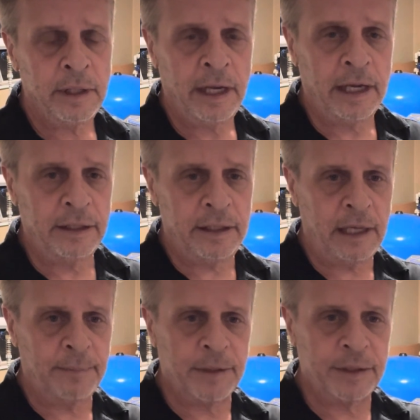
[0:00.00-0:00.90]
and then
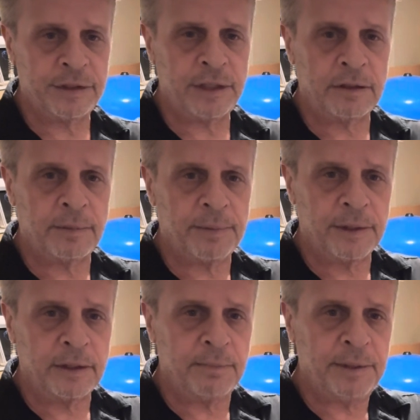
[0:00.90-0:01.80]
I'm going to start to
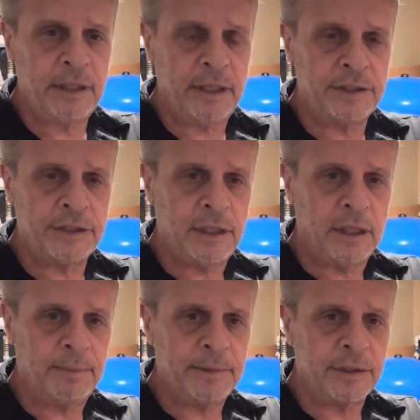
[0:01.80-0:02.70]
bring the pH
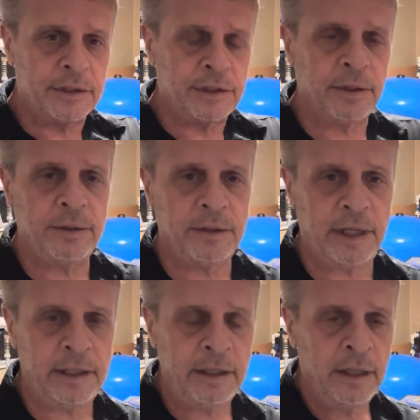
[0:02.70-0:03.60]
up to show you that